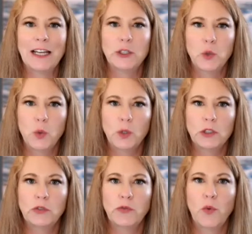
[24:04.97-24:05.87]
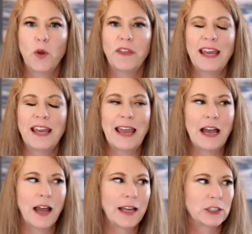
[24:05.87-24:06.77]
tools for the
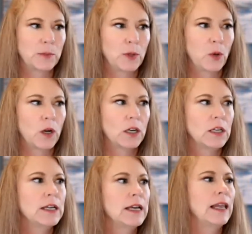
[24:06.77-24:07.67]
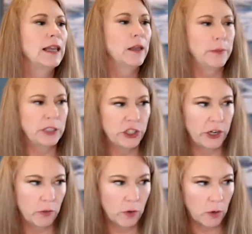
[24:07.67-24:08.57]
AI Explorer. Let me
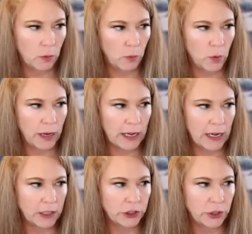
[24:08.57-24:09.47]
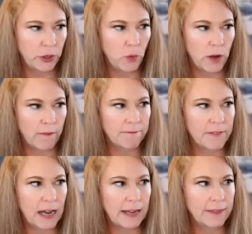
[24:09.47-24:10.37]
share real quick and I'll show you where to
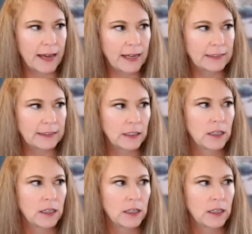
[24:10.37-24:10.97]
find that.